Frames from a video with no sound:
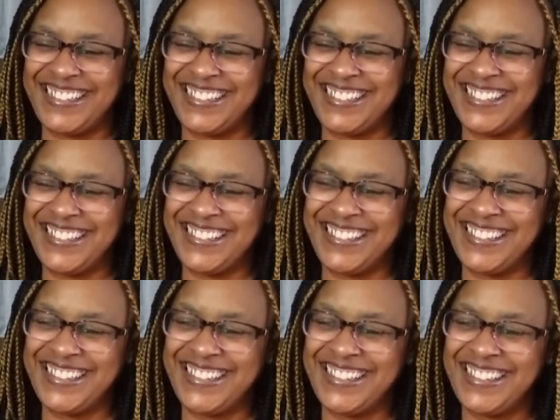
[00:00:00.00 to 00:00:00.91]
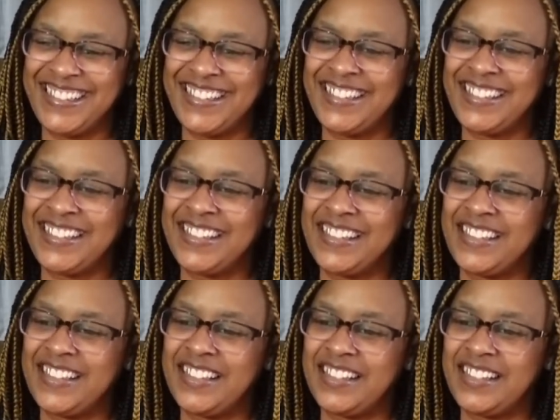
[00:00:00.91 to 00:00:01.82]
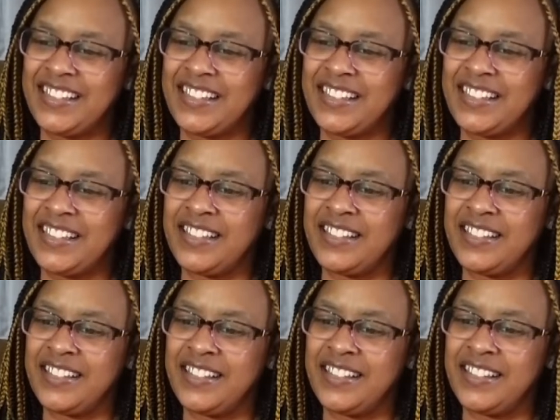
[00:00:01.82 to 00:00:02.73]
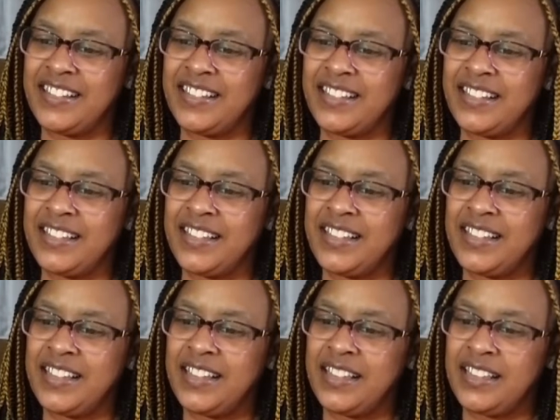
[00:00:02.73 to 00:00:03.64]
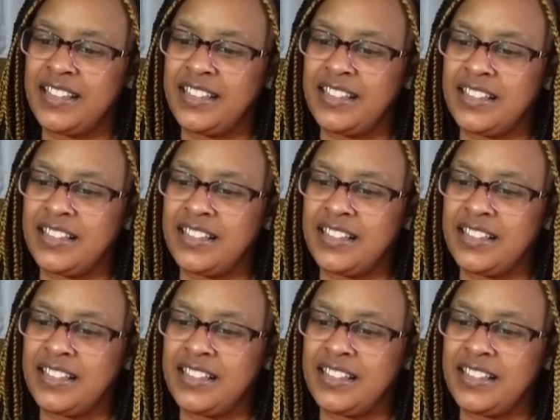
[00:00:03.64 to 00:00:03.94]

(not speaking)